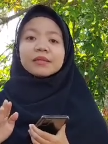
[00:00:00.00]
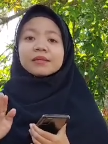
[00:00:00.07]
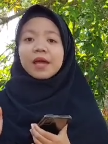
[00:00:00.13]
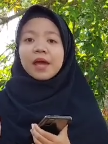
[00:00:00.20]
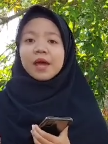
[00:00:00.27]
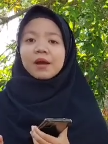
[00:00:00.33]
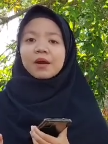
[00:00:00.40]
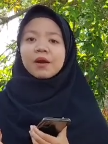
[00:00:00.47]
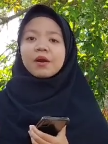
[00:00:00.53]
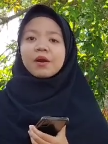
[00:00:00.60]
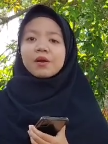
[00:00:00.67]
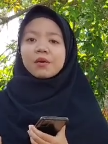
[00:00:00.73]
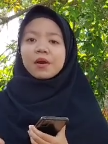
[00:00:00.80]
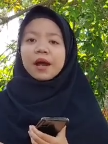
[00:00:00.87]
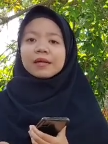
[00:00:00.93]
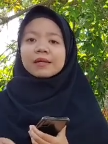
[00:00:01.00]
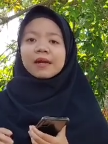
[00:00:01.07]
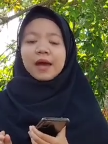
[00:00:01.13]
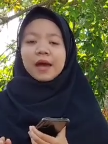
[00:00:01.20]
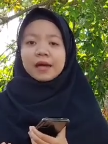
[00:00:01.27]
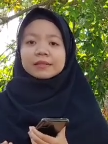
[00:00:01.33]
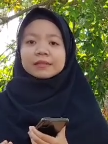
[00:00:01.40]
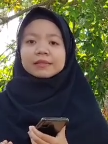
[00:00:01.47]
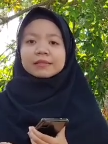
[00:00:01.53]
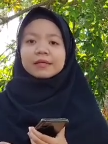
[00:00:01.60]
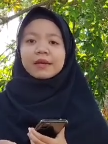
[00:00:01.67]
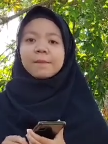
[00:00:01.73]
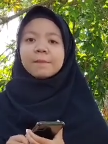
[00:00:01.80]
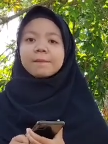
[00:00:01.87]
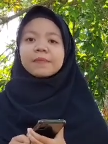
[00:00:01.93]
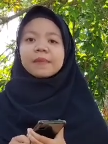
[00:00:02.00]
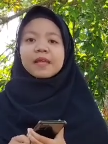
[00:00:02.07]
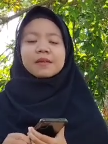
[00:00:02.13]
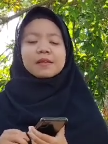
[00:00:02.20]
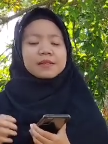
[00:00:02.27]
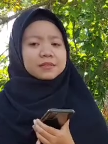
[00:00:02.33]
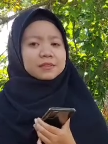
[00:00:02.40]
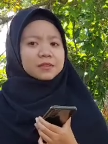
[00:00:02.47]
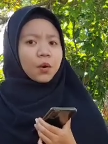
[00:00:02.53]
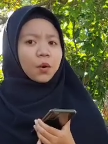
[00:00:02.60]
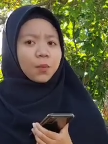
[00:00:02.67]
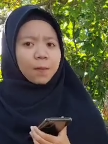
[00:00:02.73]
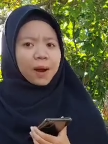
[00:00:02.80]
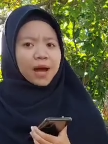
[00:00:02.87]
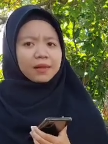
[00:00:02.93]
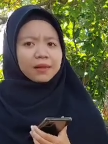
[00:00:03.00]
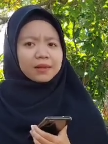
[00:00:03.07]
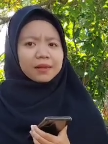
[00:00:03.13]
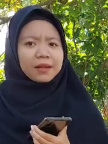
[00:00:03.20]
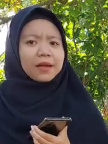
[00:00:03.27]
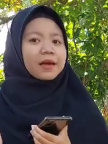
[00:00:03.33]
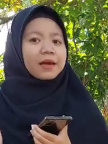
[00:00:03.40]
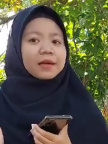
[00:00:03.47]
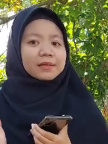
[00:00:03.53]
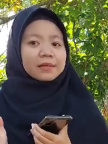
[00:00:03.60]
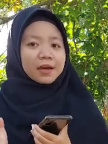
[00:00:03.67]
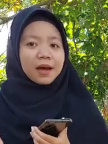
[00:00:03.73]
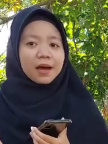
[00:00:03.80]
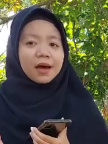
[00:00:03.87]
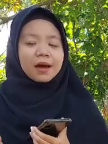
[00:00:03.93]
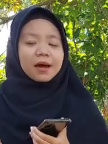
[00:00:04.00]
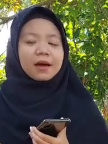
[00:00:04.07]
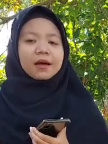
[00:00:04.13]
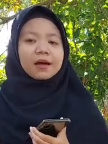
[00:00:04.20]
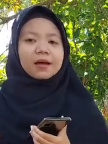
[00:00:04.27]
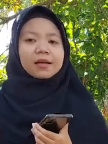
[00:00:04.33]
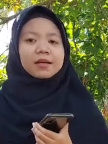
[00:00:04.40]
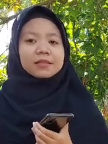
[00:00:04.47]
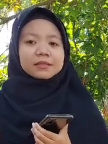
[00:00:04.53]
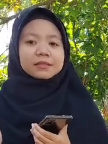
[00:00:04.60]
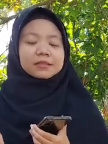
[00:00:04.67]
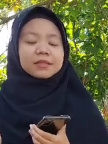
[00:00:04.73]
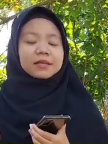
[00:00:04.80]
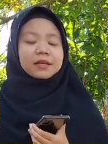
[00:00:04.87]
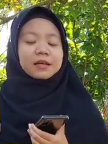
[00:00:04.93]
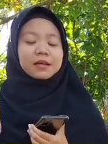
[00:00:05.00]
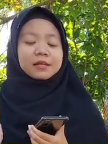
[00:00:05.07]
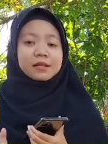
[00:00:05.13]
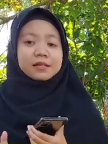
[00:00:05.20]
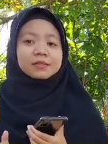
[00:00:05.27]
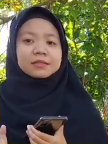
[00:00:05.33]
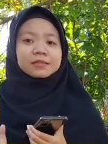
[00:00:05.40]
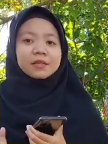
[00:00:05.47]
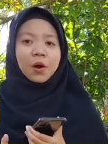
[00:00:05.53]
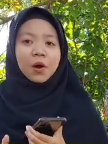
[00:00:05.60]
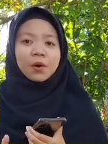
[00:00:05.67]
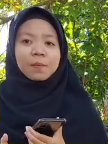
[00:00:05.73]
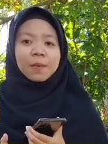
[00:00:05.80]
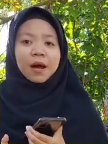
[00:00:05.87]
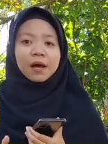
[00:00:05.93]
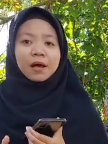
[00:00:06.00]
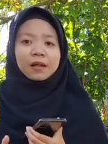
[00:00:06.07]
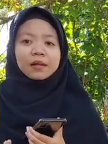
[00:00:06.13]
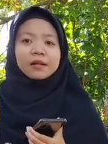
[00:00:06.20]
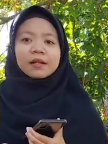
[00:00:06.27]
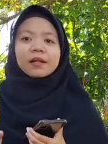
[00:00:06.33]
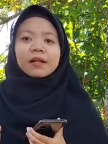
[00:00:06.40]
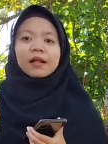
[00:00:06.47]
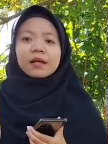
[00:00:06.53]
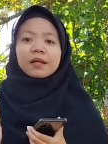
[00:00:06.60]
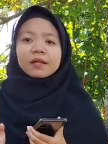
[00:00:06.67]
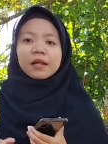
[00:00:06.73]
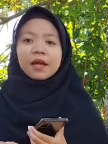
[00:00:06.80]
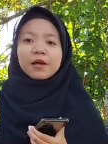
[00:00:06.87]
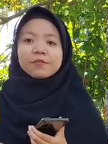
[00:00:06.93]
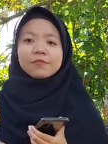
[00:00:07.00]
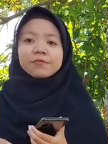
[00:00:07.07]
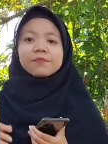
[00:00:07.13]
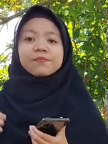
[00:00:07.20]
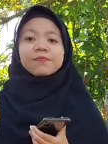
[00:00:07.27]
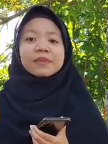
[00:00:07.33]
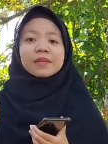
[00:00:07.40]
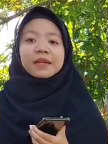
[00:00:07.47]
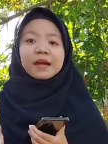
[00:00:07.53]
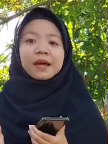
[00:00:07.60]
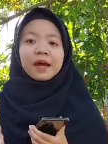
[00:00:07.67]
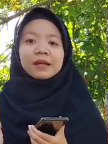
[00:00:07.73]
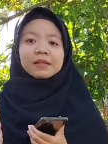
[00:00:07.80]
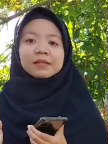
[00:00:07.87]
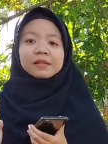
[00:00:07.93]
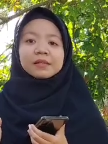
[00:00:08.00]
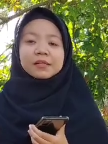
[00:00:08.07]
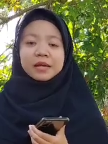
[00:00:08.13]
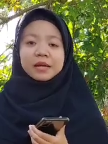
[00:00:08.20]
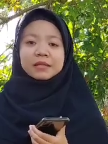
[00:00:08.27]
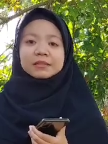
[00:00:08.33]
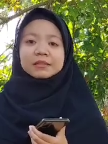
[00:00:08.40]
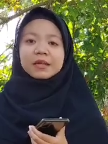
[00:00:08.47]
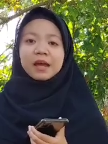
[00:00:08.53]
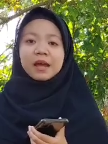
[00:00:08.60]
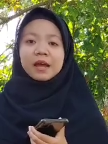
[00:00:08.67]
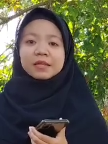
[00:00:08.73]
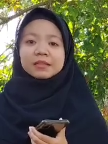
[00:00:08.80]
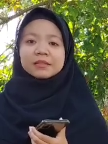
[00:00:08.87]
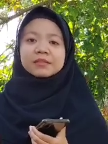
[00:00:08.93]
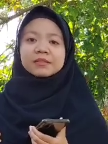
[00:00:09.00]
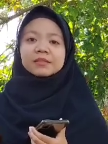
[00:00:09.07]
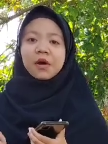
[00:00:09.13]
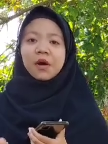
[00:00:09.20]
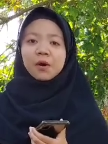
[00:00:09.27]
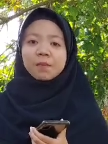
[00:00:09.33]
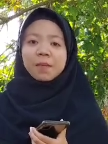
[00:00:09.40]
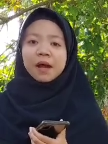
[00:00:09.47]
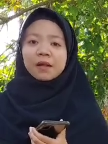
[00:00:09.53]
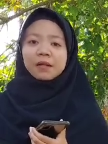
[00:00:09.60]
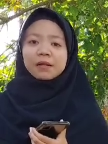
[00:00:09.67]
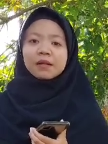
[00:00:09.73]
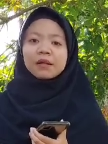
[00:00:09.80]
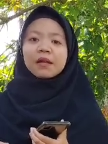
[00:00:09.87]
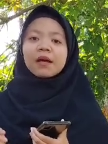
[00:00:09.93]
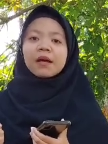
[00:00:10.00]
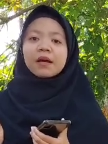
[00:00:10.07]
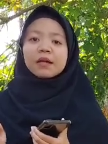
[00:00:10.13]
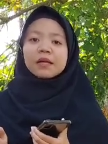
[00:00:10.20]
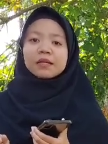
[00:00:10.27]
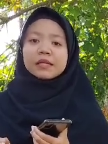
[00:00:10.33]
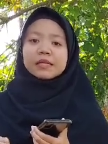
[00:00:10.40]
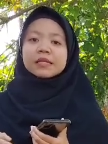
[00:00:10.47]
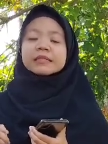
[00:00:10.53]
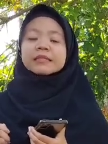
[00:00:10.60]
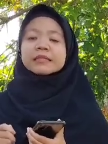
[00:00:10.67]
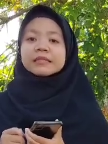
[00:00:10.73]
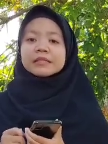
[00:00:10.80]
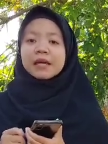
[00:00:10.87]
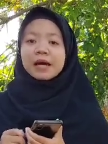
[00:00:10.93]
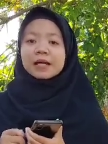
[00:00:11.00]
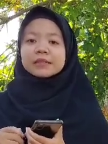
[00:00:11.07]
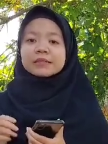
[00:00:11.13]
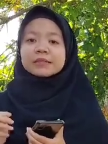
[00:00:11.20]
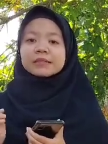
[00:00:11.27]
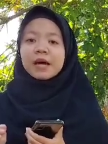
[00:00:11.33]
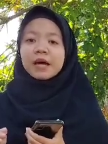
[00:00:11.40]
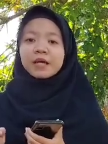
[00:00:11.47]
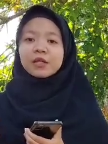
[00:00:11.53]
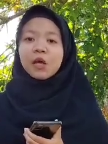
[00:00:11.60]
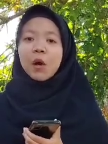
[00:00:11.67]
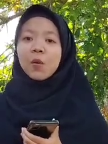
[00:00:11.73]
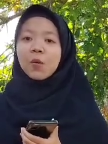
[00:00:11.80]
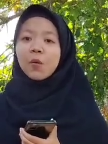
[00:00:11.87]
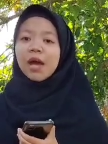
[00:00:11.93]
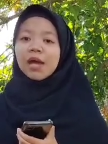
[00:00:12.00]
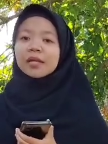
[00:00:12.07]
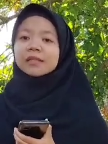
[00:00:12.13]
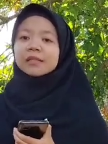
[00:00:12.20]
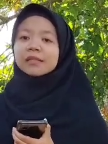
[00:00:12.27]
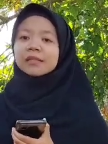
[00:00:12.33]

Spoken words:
their right hands. It is normal? Yeah, it is normal. Left-handedness is normal. It is just that when